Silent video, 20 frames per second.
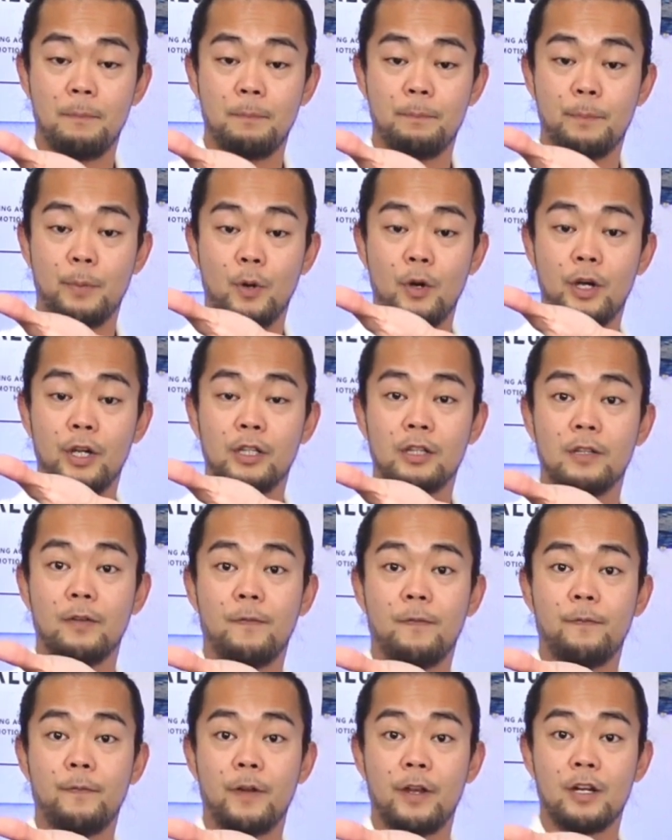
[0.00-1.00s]
Point the
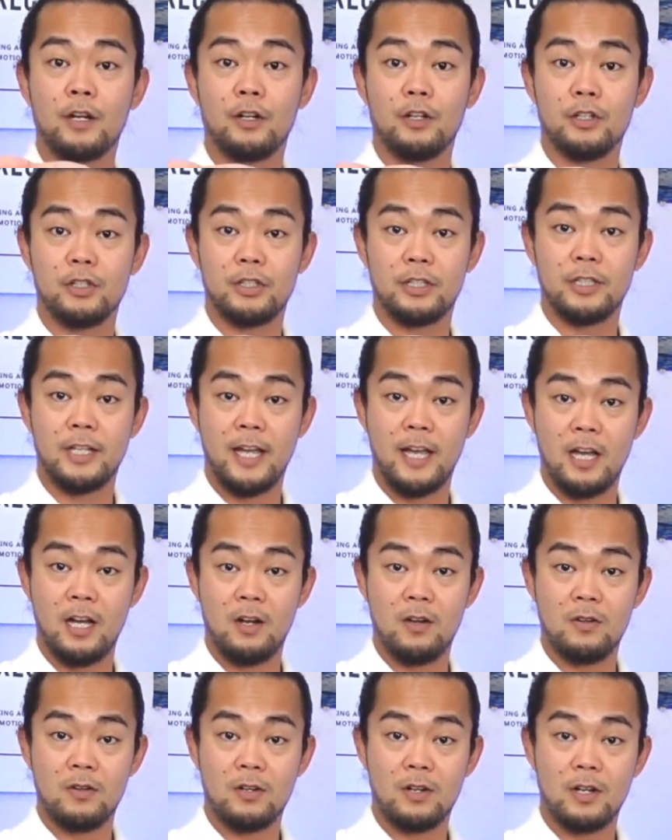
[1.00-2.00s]
fingers
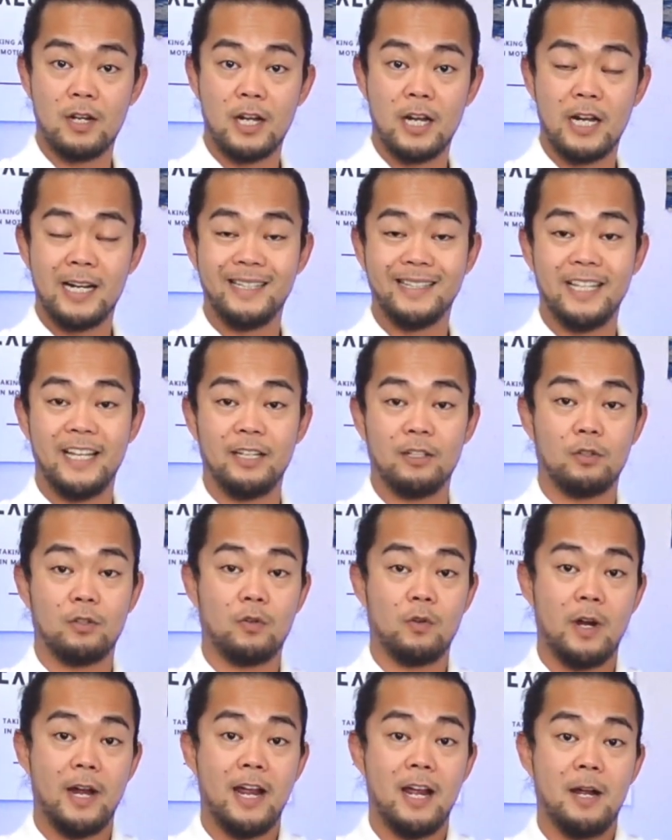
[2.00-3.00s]
down, then
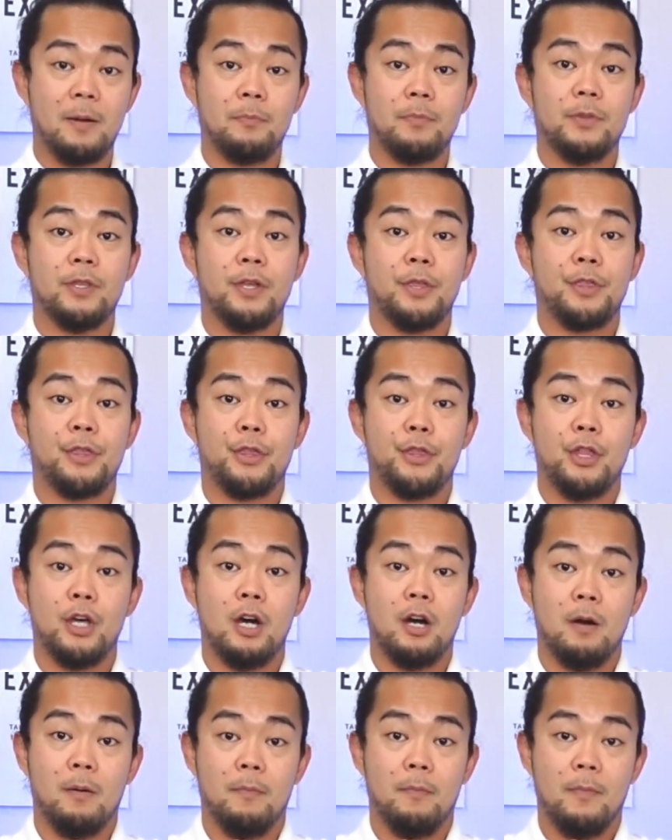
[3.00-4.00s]
grab the
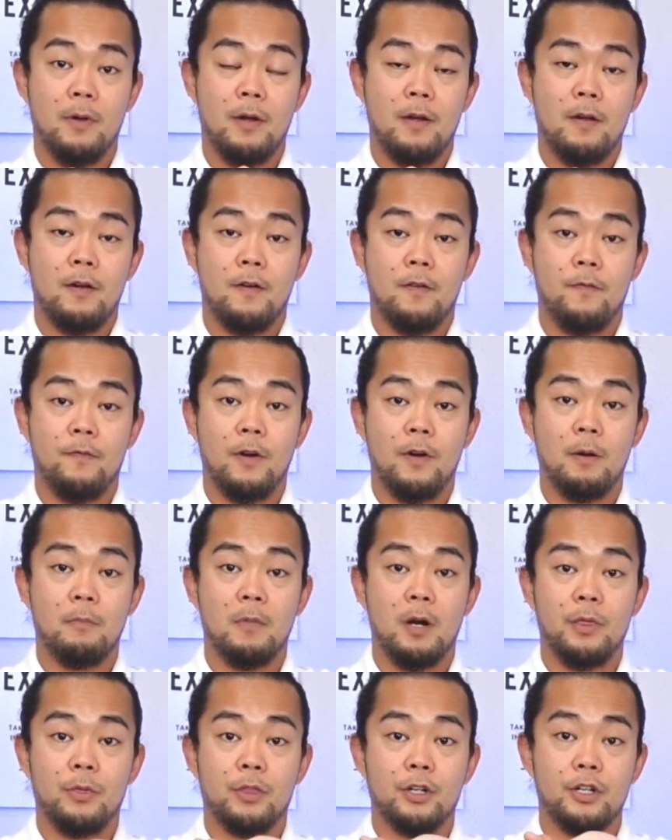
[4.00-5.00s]
thumb
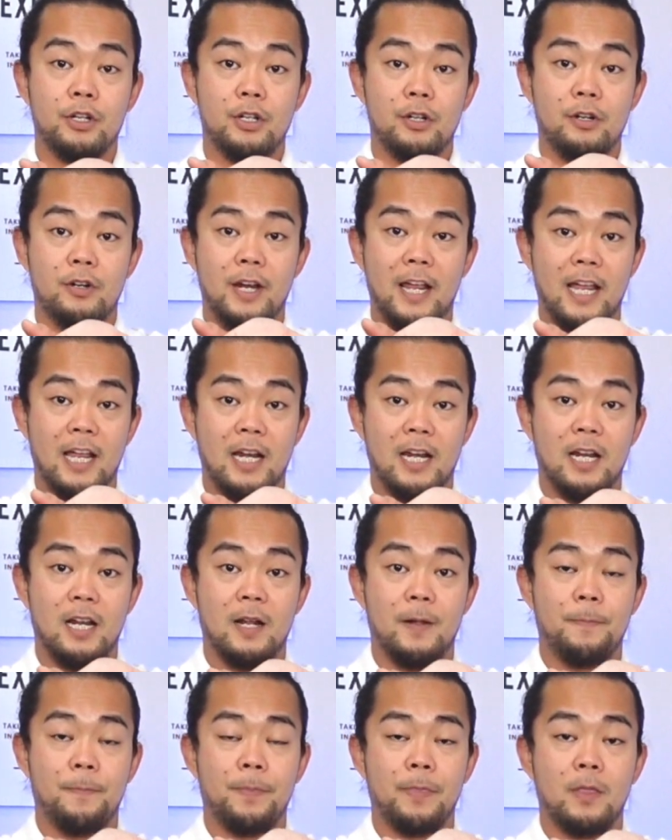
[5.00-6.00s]
from under your hand.
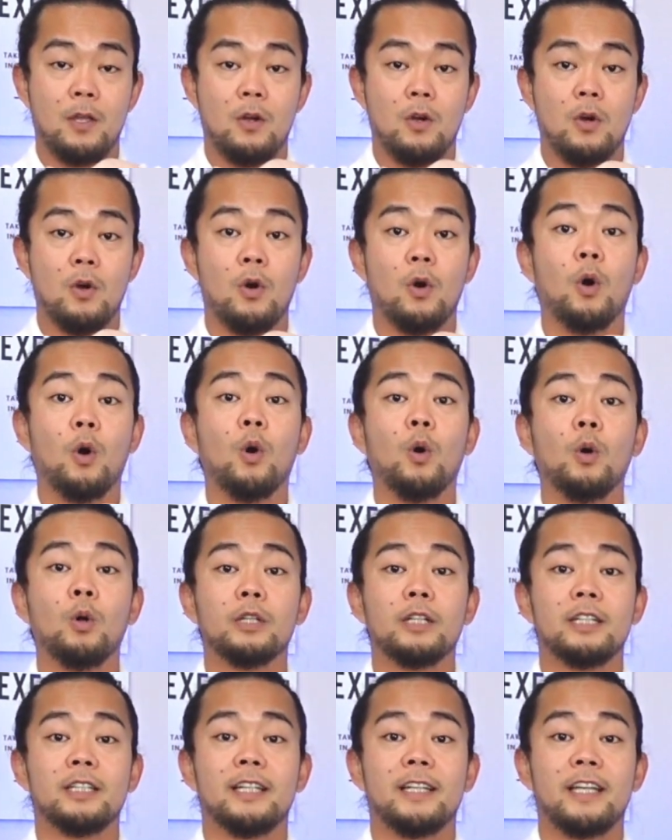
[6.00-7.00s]

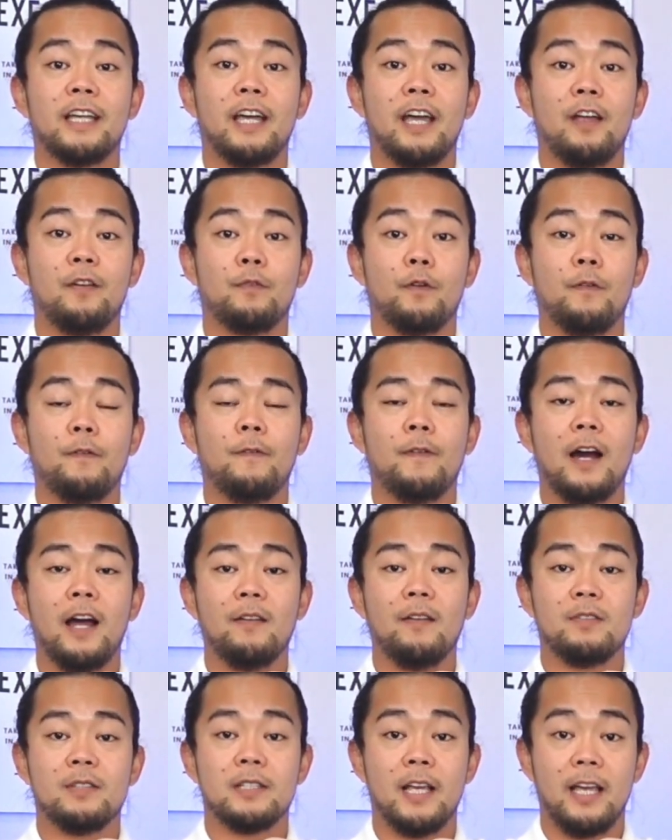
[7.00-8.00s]
Hold it again for
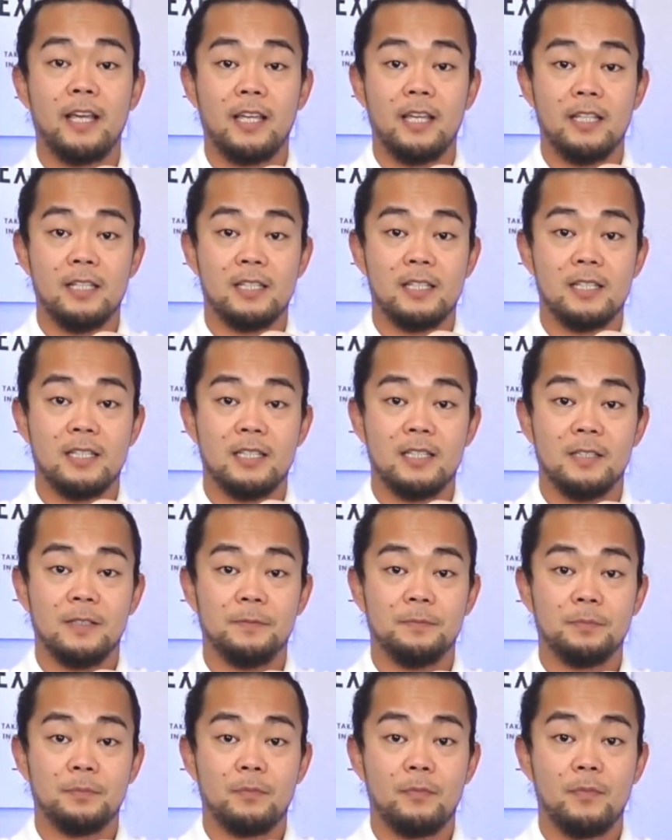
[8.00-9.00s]
5 seconds.
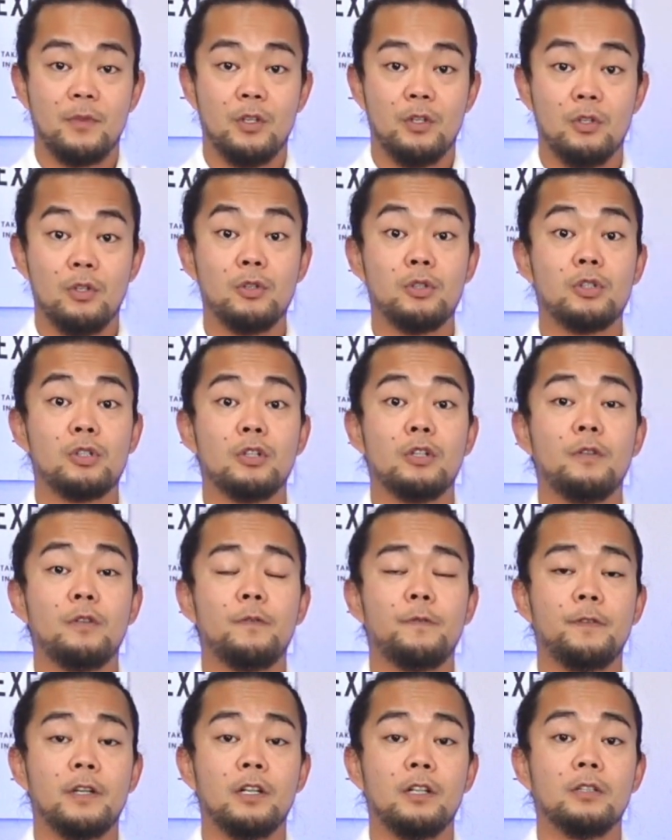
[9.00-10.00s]
You
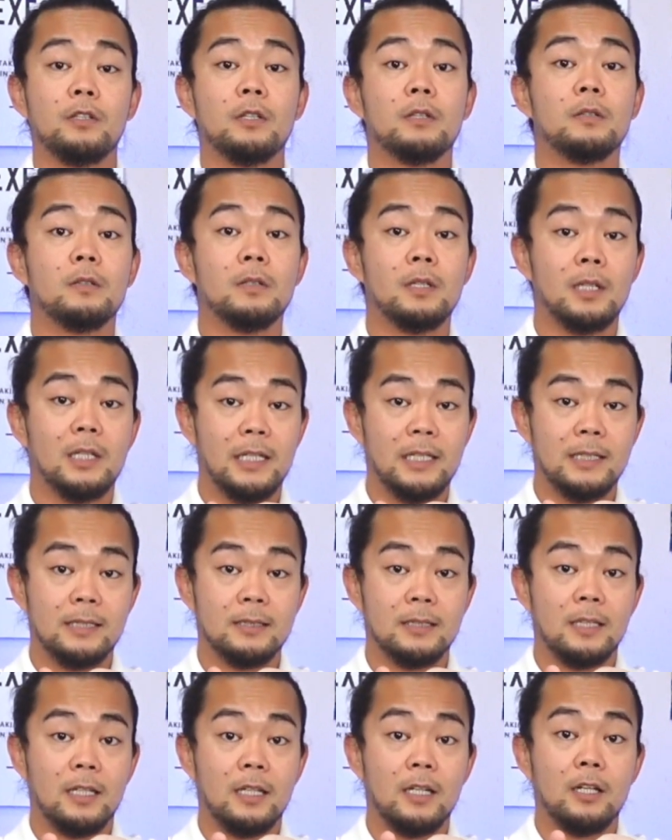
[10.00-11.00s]
should feel the
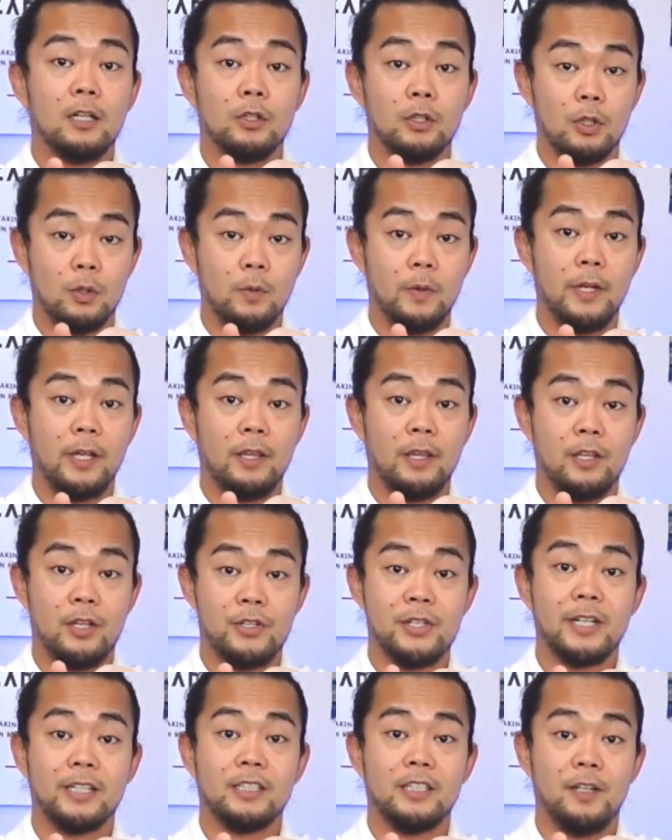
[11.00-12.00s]
release doing
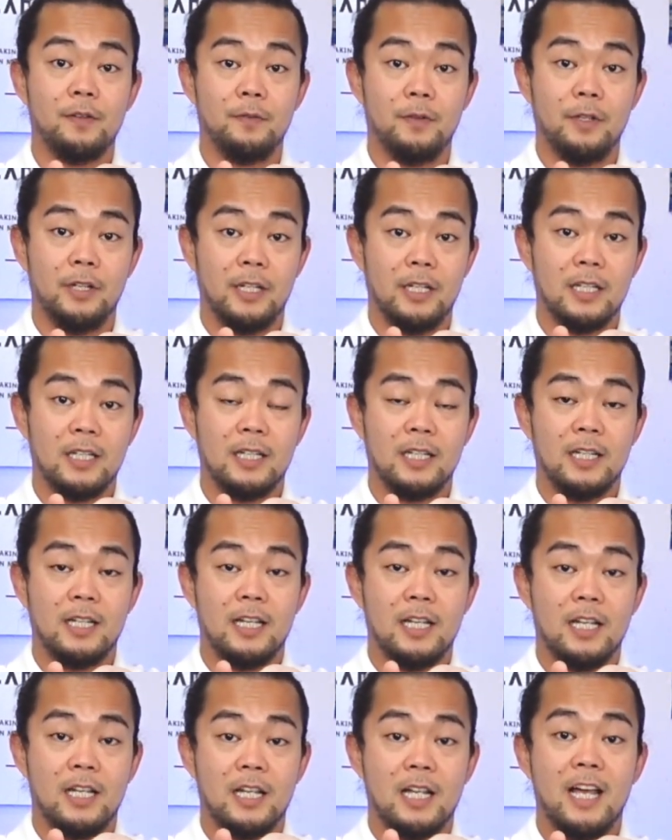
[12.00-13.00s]
this activity.
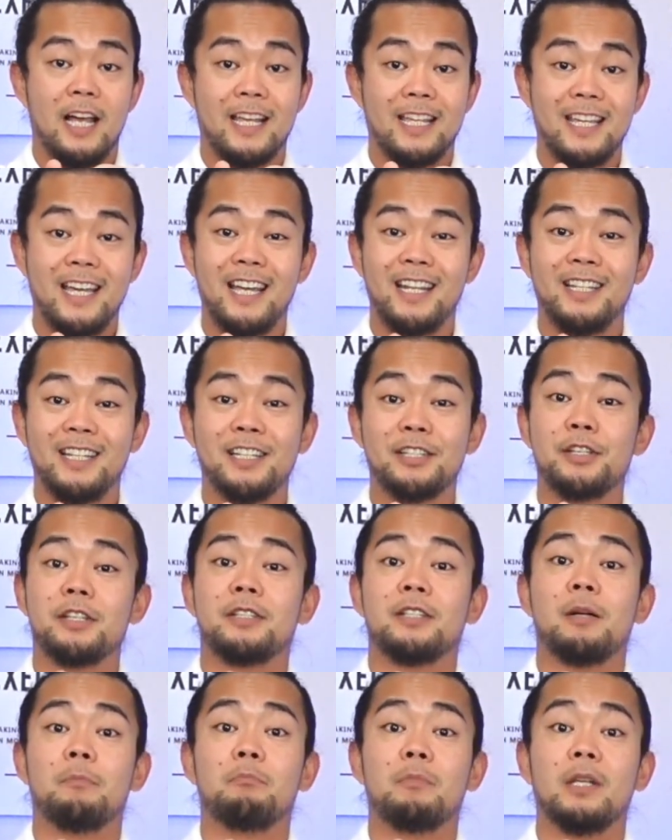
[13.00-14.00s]
Again, this
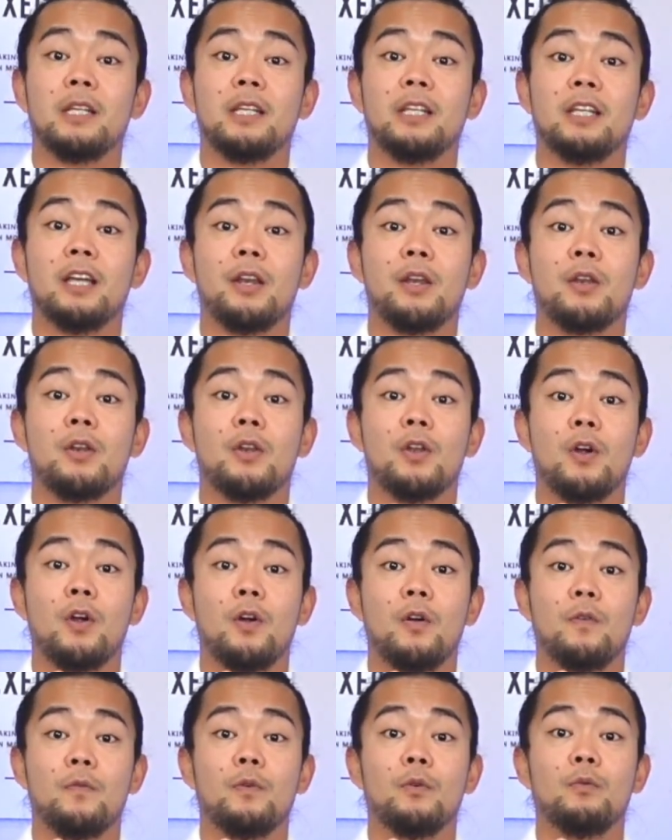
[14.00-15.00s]
is the median
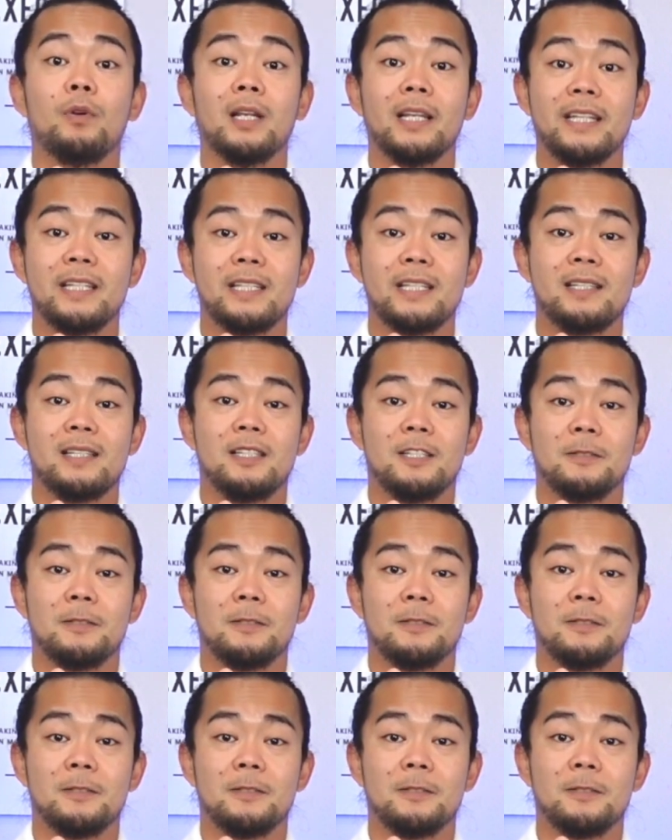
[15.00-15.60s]
nerve release.